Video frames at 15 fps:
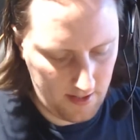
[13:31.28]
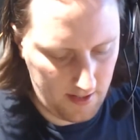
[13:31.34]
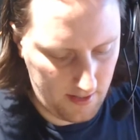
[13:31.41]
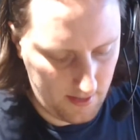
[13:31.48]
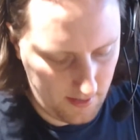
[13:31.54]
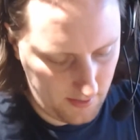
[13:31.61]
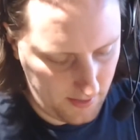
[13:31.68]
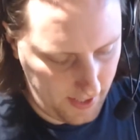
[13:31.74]

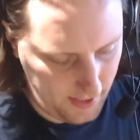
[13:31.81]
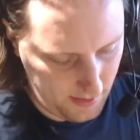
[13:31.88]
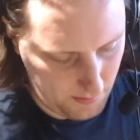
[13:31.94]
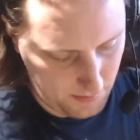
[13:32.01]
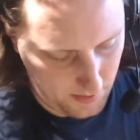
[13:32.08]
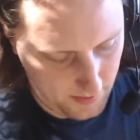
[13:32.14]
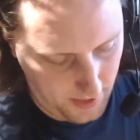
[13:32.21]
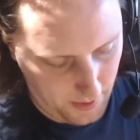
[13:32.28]
or eat them all
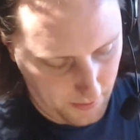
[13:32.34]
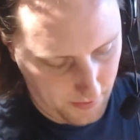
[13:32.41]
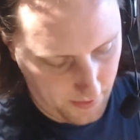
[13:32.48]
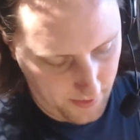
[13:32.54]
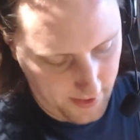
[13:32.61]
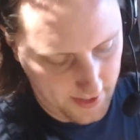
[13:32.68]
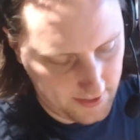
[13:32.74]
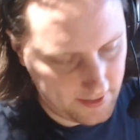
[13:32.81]
now if they're
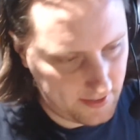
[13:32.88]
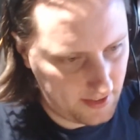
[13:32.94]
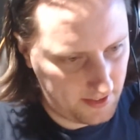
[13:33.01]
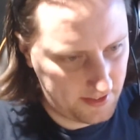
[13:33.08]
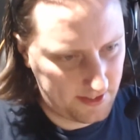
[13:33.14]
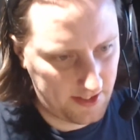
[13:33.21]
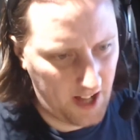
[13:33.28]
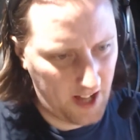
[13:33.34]
nice. I'll
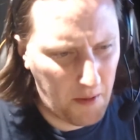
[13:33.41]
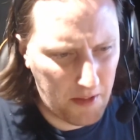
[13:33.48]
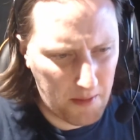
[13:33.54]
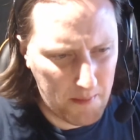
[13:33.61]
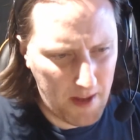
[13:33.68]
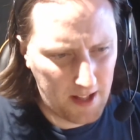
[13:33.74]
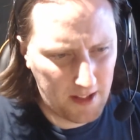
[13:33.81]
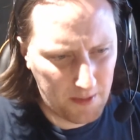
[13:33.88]
start with a
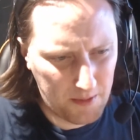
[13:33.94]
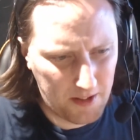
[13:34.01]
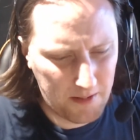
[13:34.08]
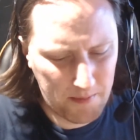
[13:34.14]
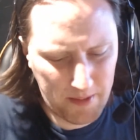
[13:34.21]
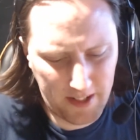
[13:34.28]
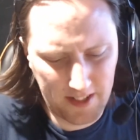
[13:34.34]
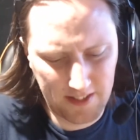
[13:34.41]
melon one
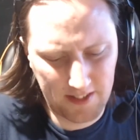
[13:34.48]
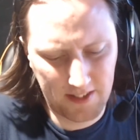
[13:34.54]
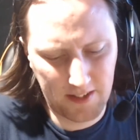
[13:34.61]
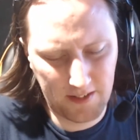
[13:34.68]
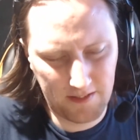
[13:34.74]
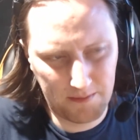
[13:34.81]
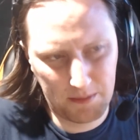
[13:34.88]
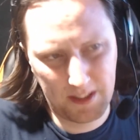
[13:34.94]
because I
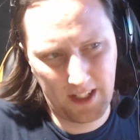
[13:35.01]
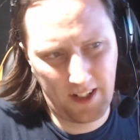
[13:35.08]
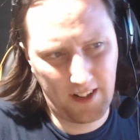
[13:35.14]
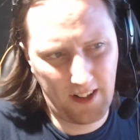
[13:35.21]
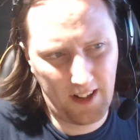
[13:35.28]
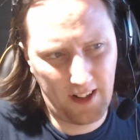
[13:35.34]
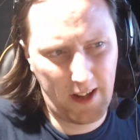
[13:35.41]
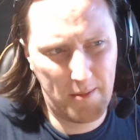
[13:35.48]
don't particularly
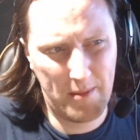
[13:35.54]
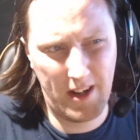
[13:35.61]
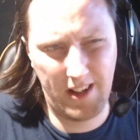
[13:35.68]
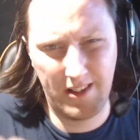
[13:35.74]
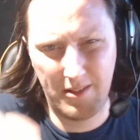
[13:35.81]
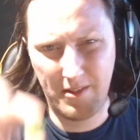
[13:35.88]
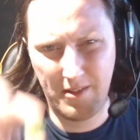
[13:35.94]
like melon.